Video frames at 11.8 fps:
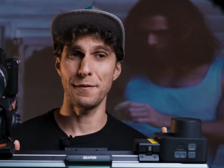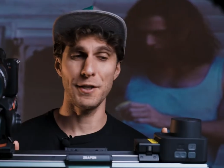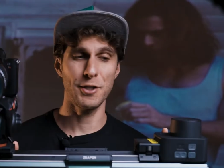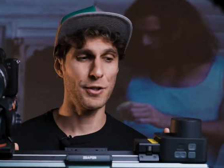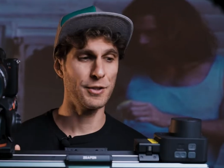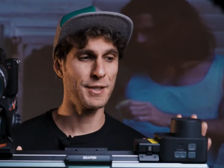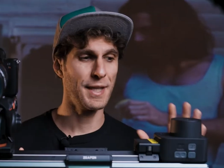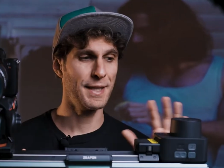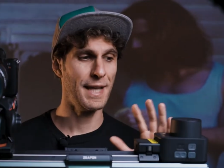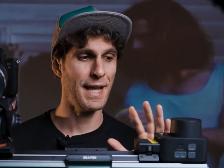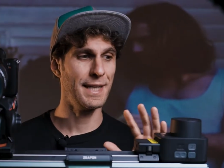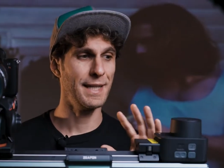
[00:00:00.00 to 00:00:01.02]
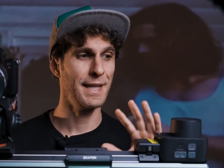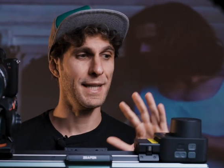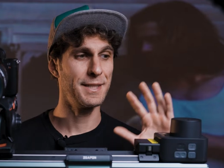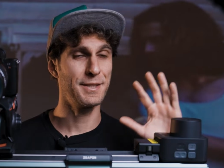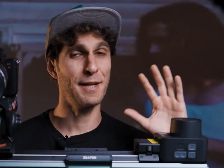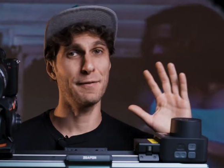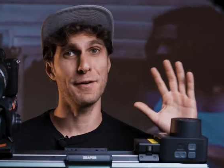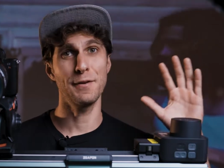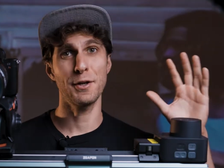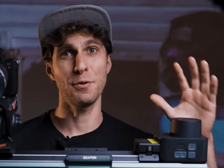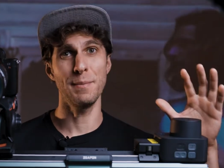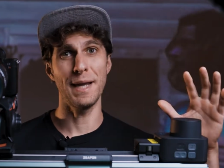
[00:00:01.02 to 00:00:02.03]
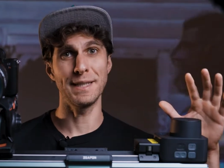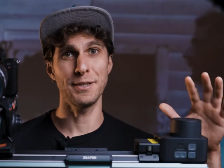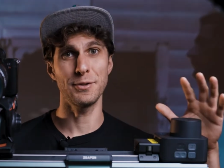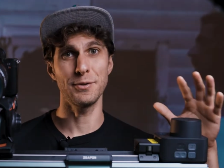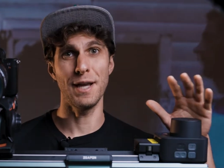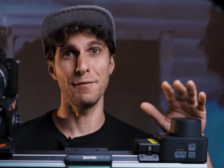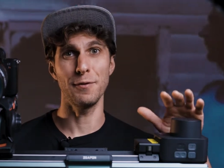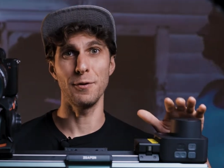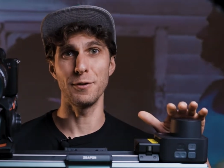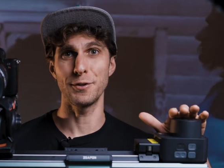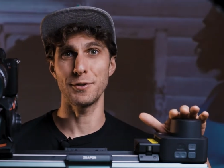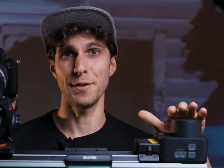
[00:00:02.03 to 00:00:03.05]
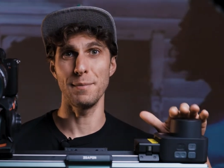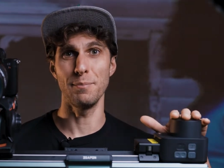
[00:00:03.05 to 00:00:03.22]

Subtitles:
features, then it's definitely recommended to have also the